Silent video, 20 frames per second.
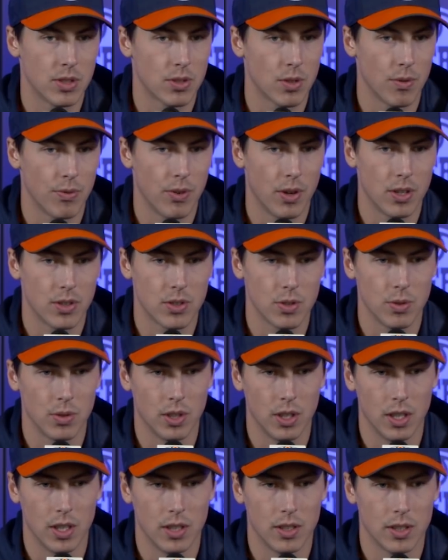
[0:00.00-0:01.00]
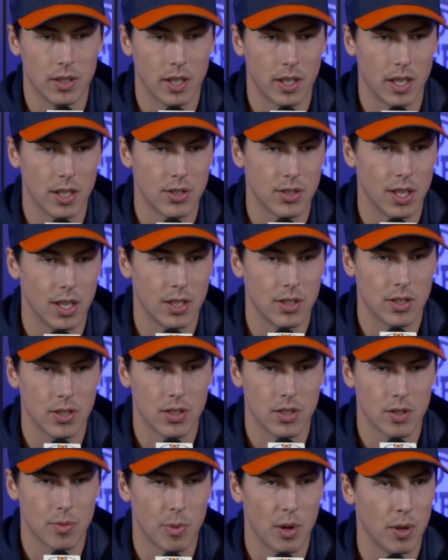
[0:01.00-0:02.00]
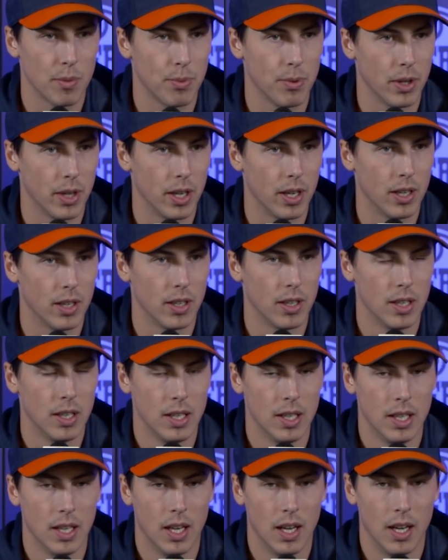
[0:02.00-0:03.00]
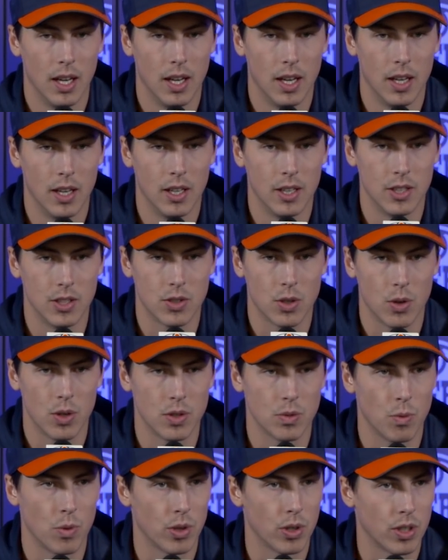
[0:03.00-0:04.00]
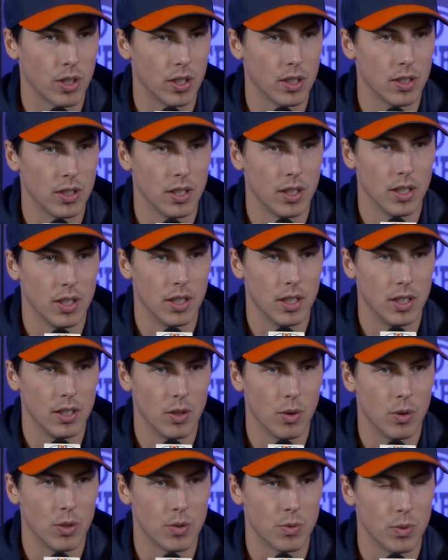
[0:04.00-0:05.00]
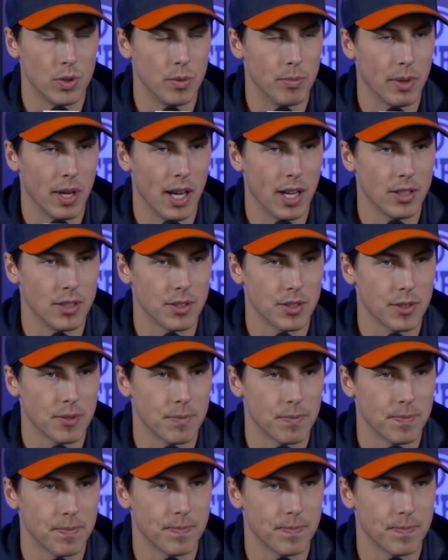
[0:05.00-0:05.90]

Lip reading: so far so good. Like I said, just a smart player. He's always working and always winning battles.